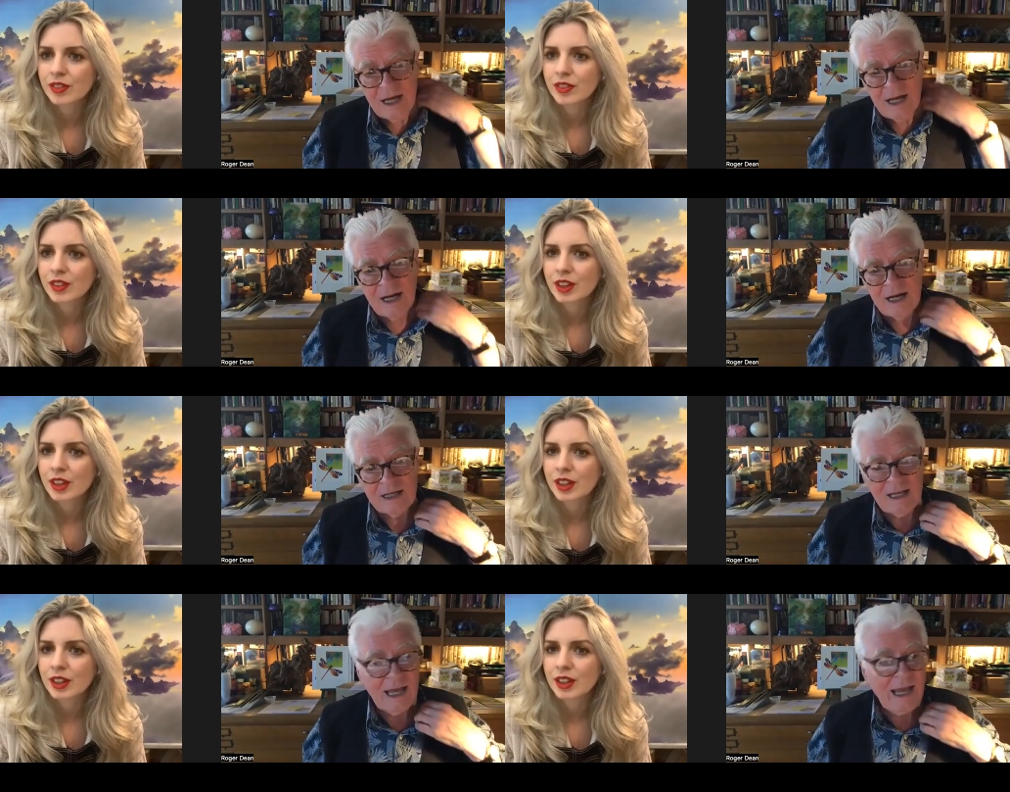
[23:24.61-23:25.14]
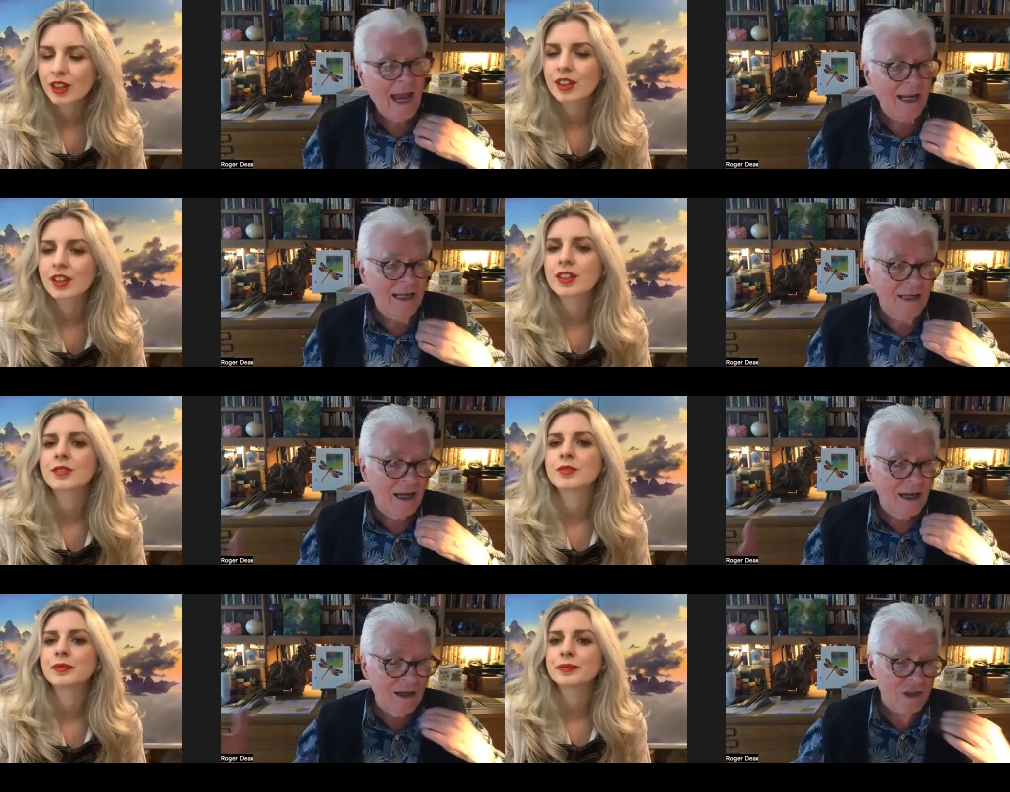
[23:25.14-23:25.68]
Speaker 1: And they
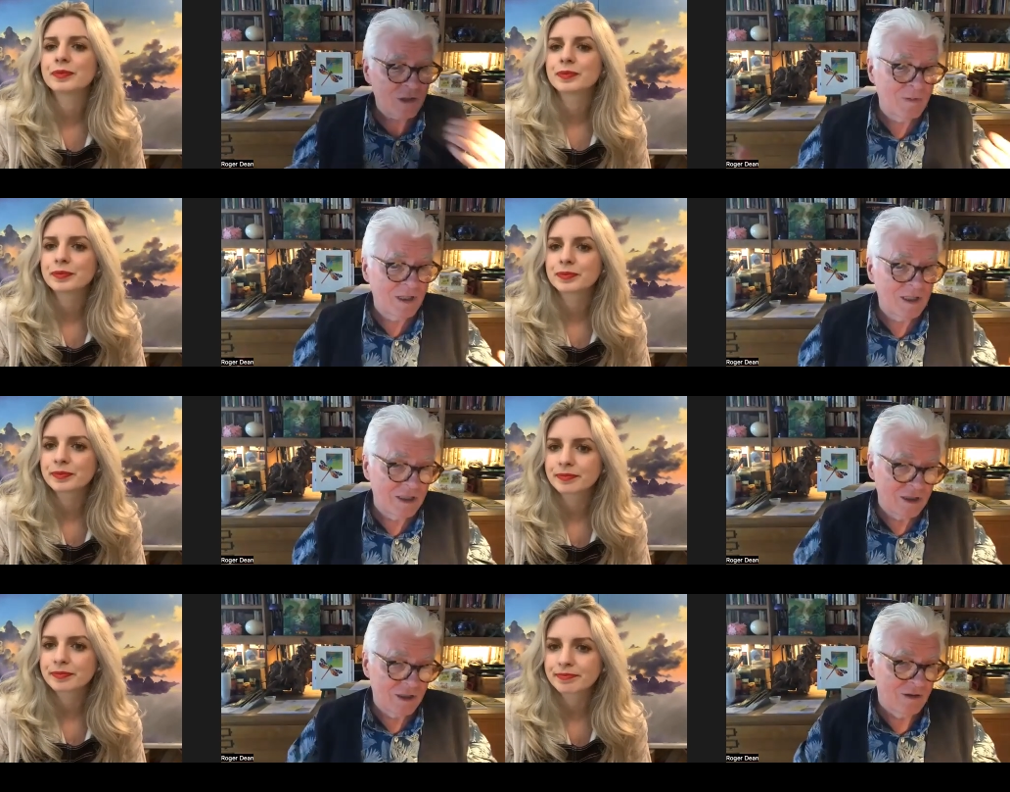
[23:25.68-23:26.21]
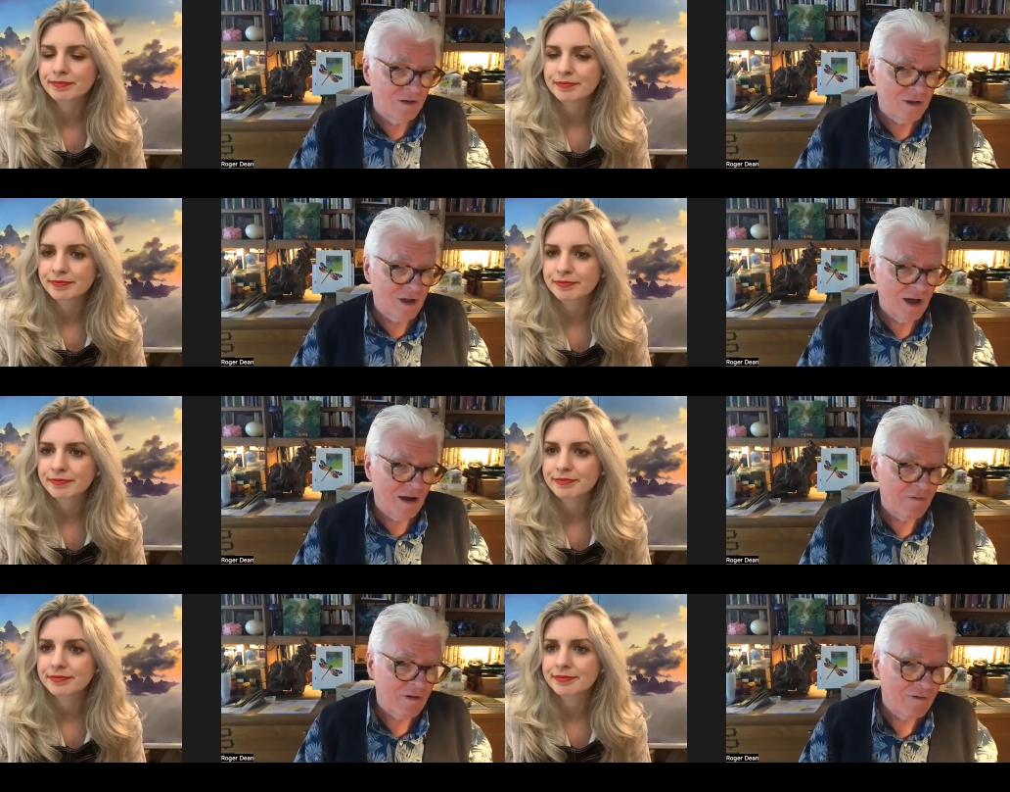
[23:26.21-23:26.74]
hadn't asked me to do the
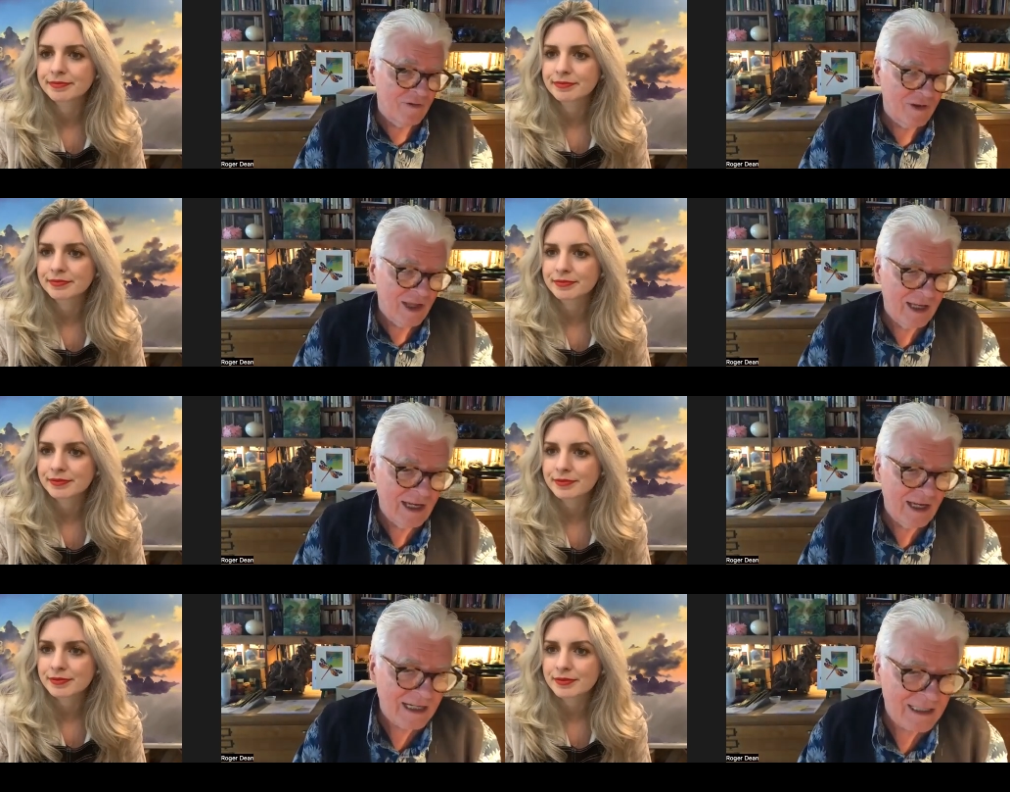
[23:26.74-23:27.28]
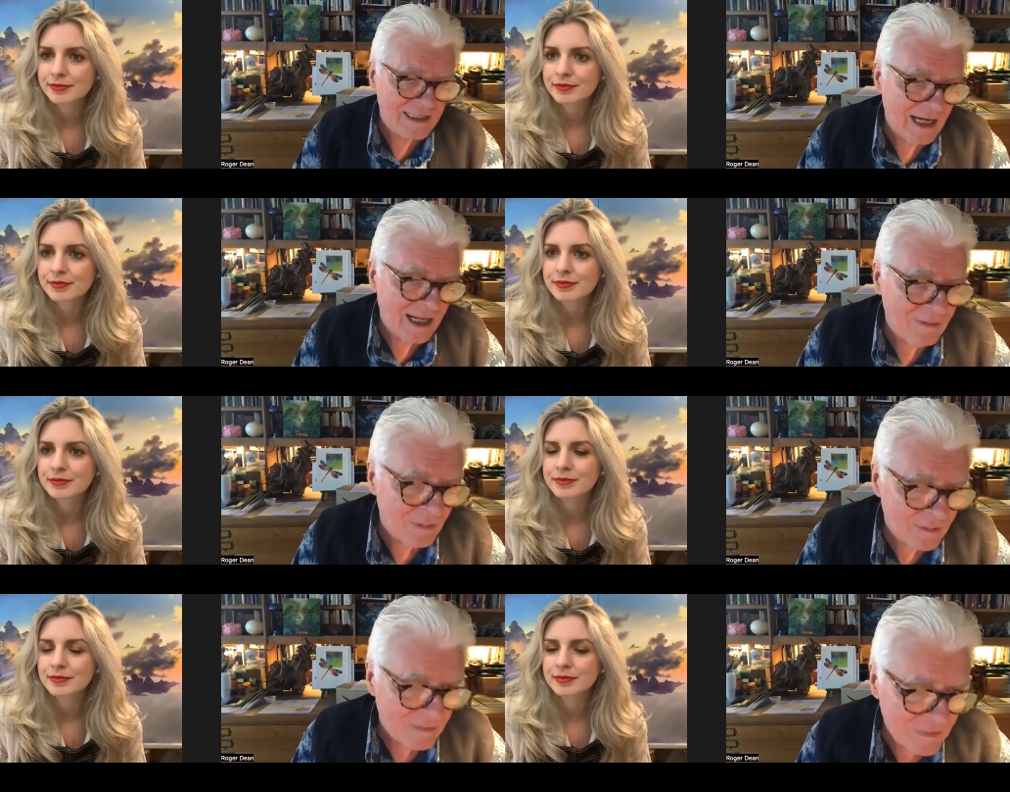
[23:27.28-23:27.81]
cover for their next
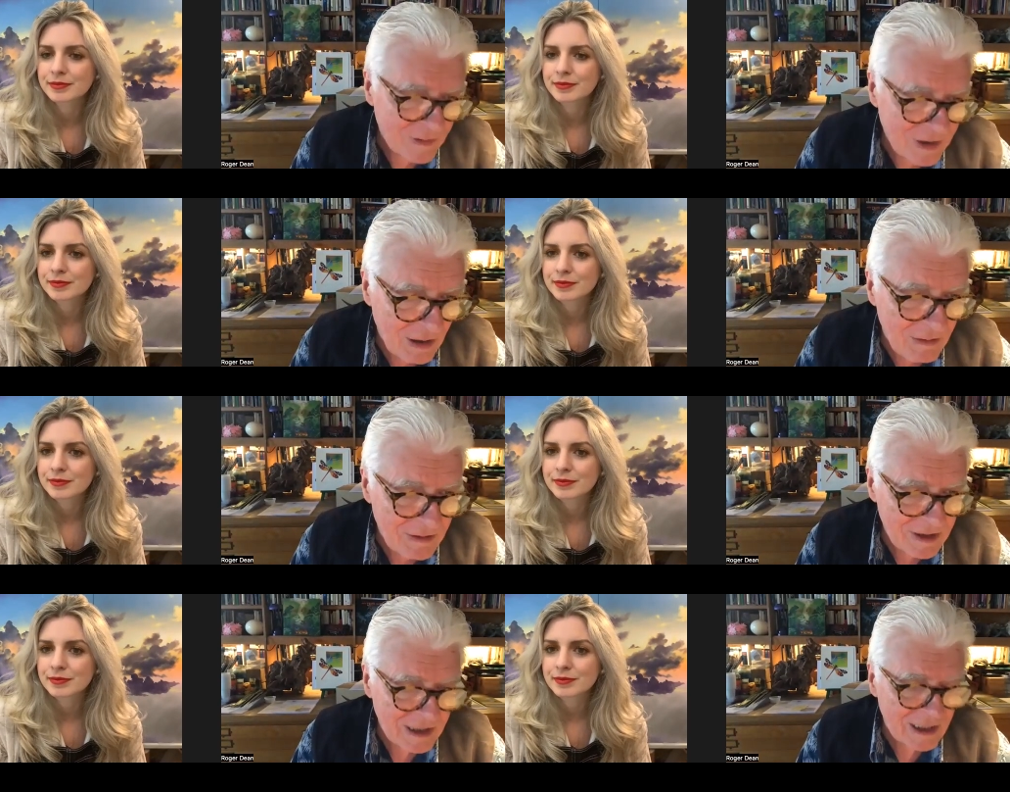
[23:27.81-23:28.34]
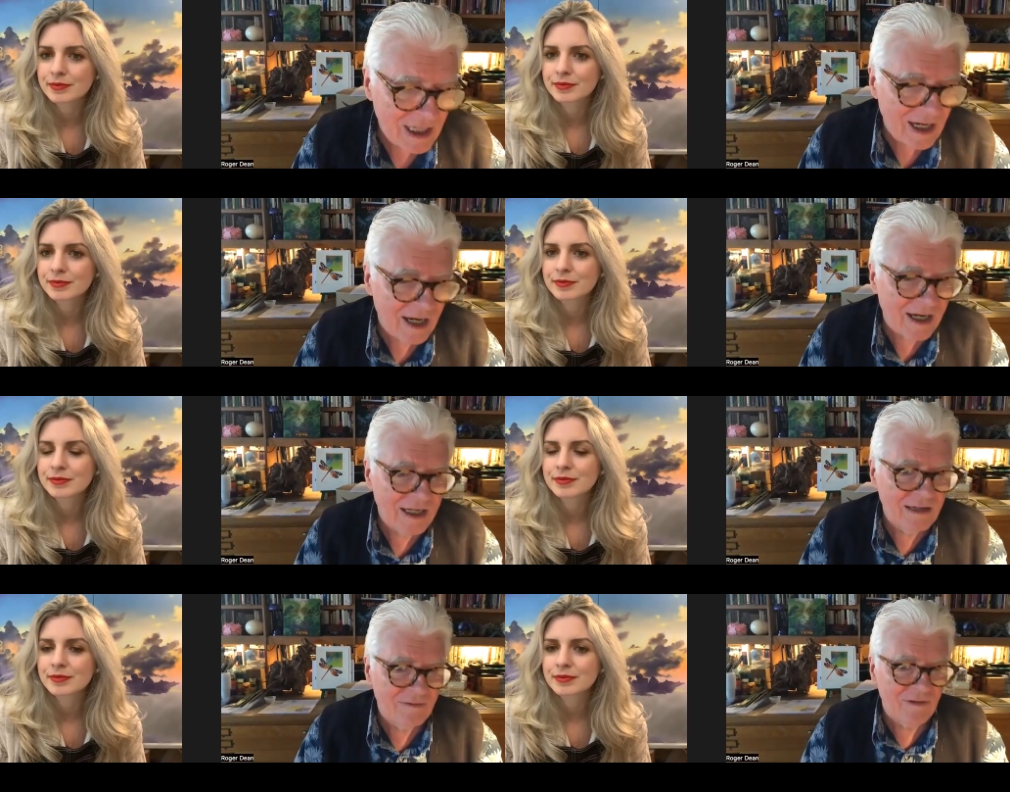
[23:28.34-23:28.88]
album. So it was a
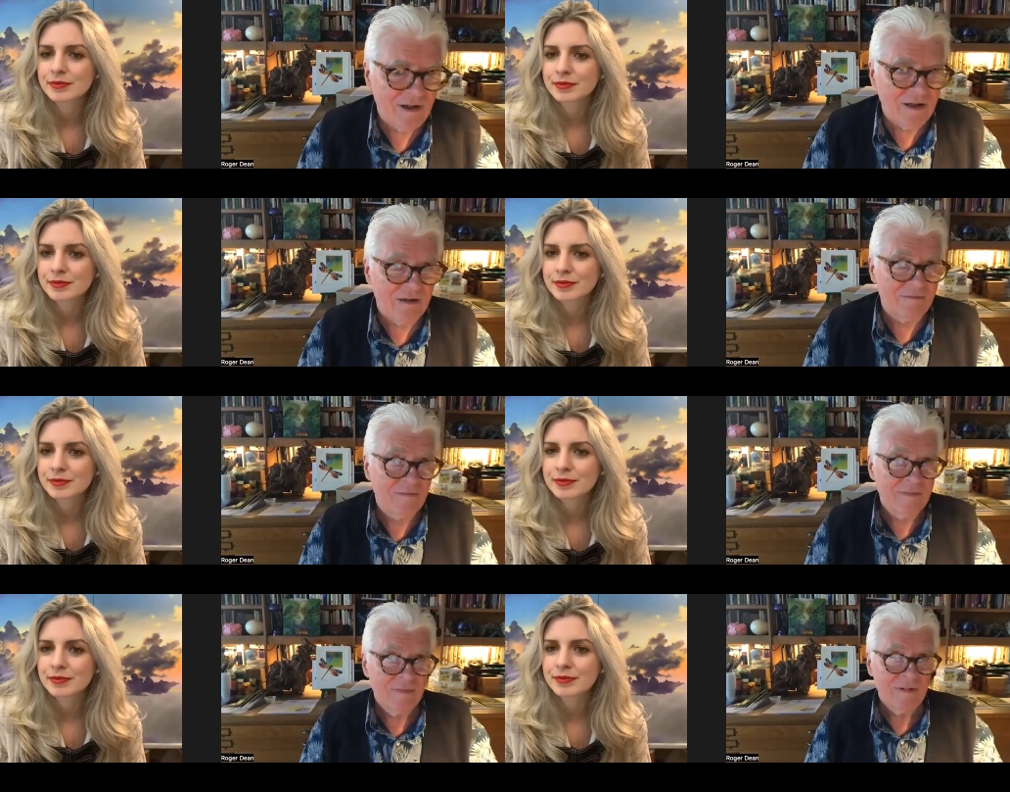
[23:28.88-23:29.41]
kind of a,